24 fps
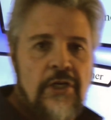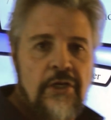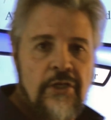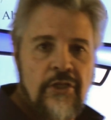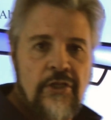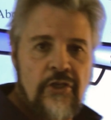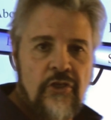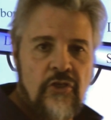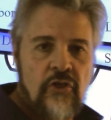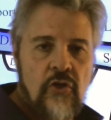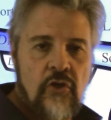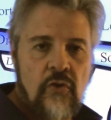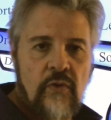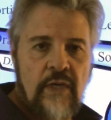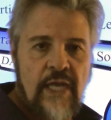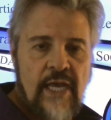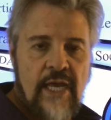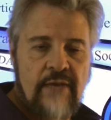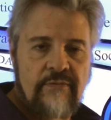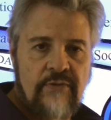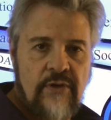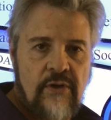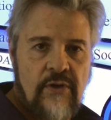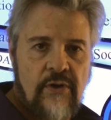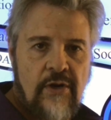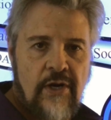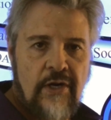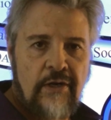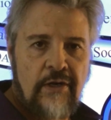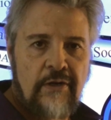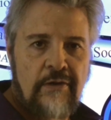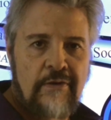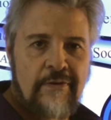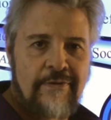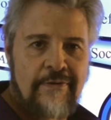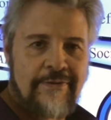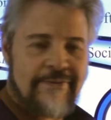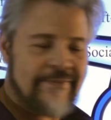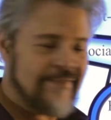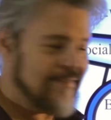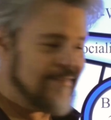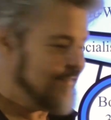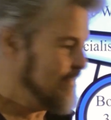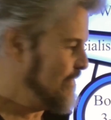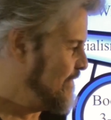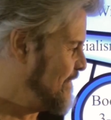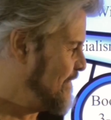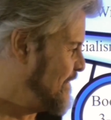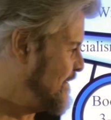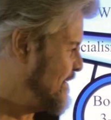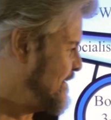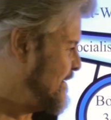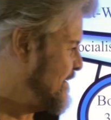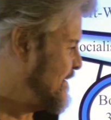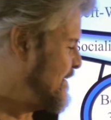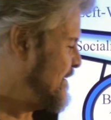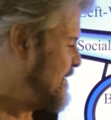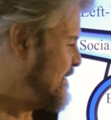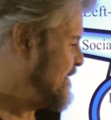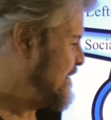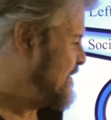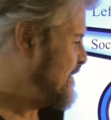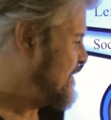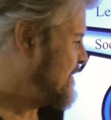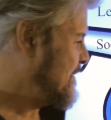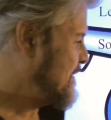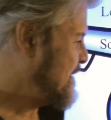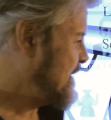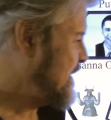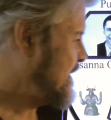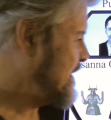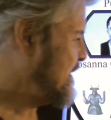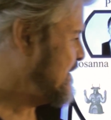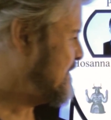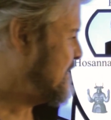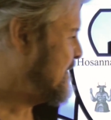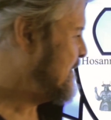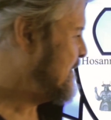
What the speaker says: you don't have a heart. Okay,